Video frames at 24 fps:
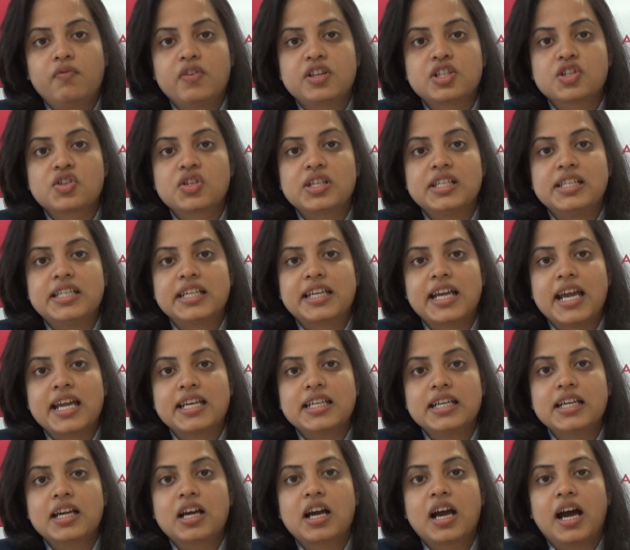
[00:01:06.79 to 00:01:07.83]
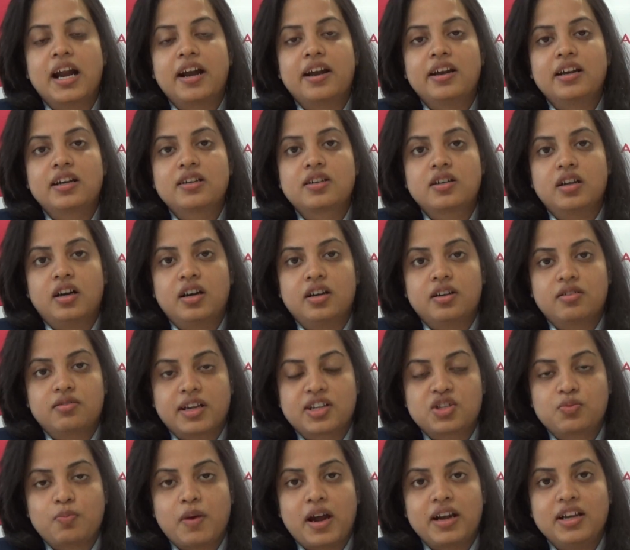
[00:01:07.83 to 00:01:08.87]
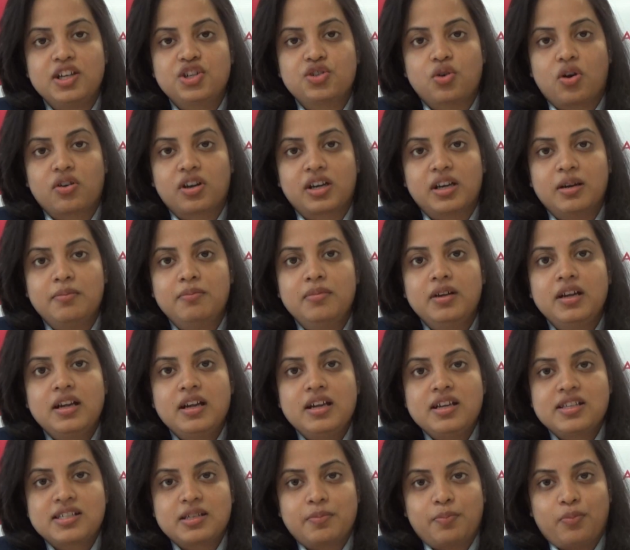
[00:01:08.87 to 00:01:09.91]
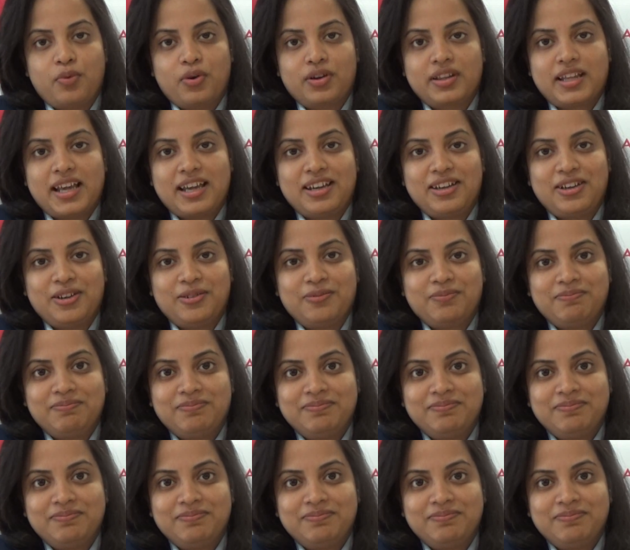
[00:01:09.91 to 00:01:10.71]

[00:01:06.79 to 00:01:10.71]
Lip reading: which is indicating current expiry short term support. Thank you.